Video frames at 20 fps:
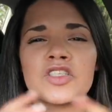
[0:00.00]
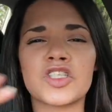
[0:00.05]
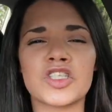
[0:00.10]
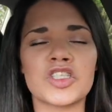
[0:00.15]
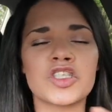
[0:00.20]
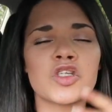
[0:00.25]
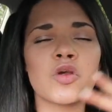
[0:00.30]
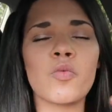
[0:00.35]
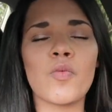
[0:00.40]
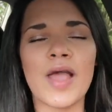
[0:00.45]
it's
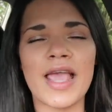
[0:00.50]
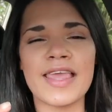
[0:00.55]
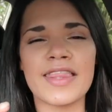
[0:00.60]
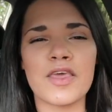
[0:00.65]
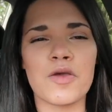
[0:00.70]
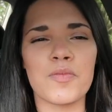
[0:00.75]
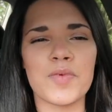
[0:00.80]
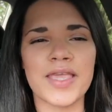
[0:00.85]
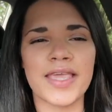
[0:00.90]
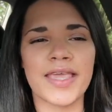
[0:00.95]
just a way
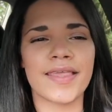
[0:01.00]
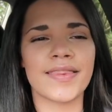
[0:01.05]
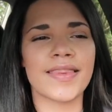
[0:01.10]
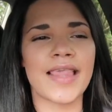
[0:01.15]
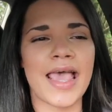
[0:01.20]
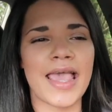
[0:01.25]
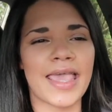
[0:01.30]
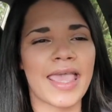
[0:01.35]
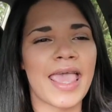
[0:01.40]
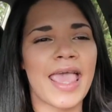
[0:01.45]
that we can,
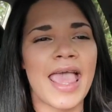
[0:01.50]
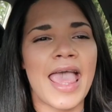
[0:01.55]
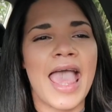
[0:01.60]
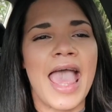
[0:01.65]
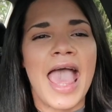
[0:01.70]
like,